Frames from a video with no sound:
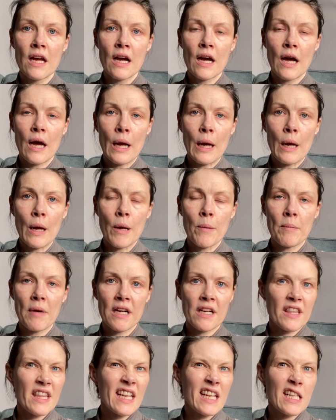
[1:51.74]
and I
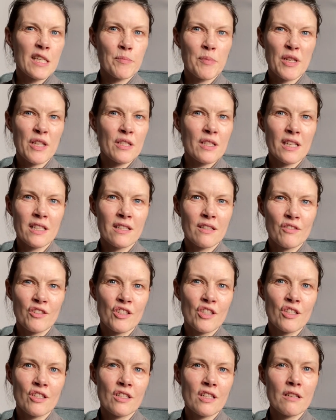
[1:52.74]
think it's because I
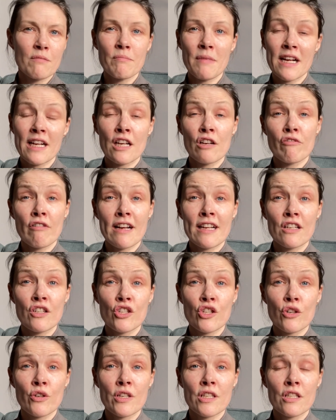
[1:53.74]
just didn't make a great
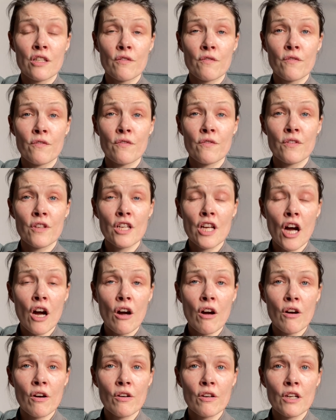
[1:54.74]
choice of
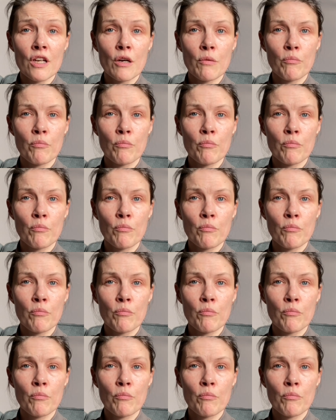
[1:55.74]
yarn.